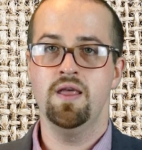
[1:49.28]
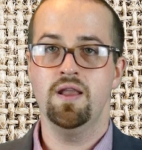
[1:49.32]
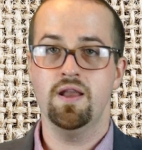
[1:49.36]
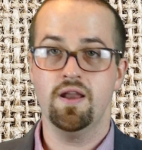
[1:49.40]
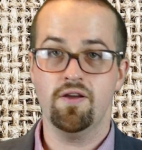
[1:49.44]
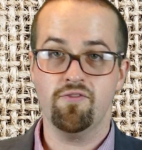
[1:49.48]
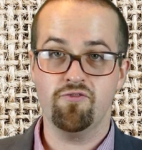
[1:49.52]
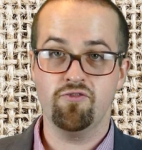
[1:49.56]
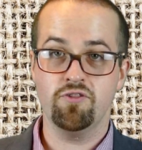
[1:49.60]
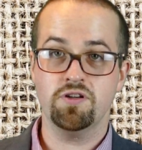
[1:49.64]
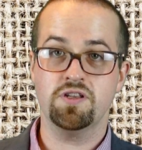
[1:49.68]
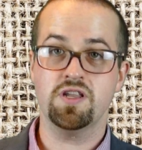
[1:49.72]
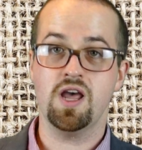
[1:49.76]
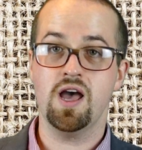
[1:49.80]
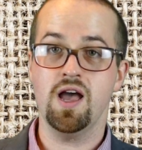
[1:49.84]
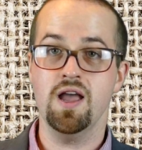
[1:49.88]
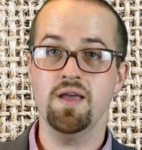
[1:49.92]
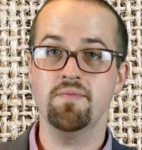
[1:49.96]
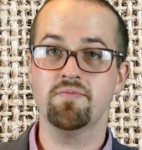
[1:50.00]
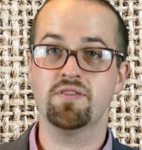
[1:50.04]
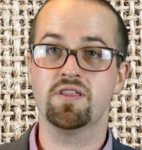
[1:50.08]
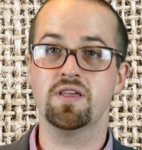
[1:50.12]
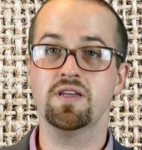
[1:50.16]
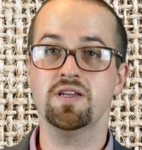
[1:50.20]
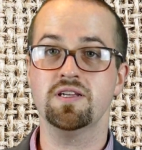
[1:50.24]
Now for a
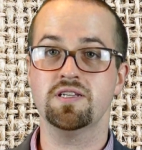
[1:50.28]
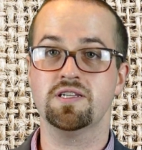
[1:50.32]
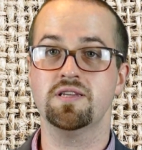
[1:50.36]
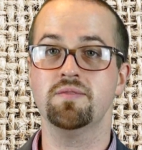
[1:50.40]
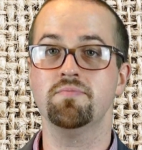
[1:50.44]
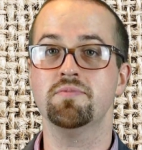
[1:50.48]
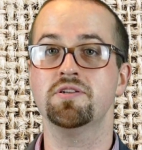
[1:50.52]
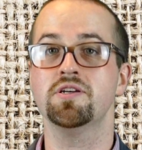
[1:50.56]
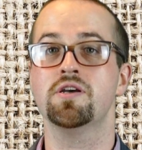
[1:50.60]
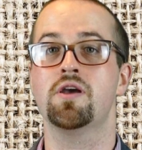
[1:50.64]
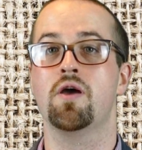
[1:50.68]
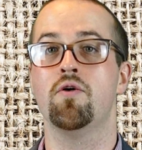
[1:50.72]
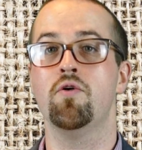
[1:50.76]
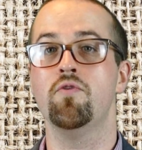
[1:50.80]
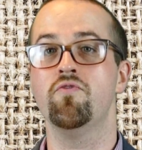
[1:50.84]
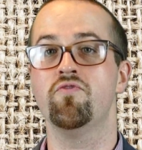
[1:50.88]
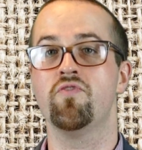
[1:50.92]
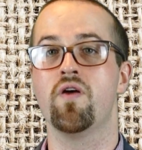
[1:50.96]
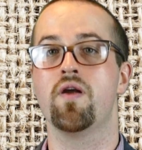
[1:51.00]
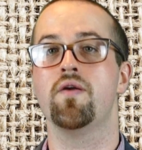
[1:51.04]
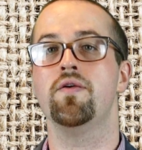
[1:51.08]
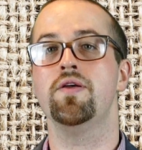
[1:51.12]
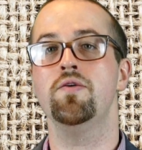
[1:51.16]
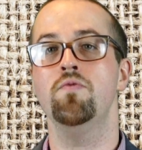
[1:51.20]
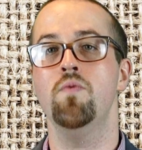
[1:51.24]
time things seemed to go
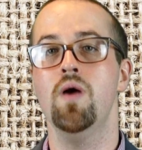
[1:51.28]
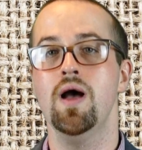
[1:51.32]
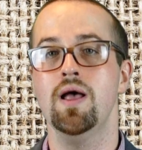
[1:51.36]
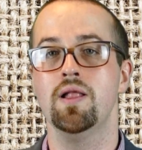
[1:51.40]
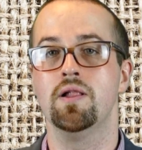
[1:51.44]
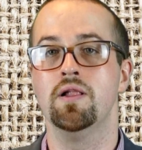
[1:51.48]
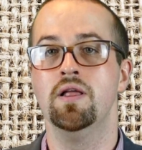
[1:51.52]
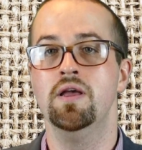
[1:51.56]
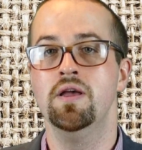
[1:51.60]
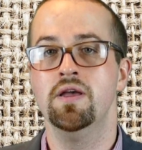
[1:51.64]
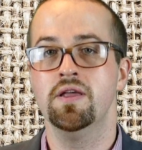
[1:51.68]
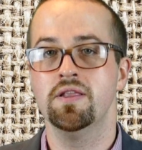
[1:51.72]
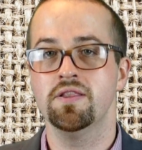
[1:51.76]
very well.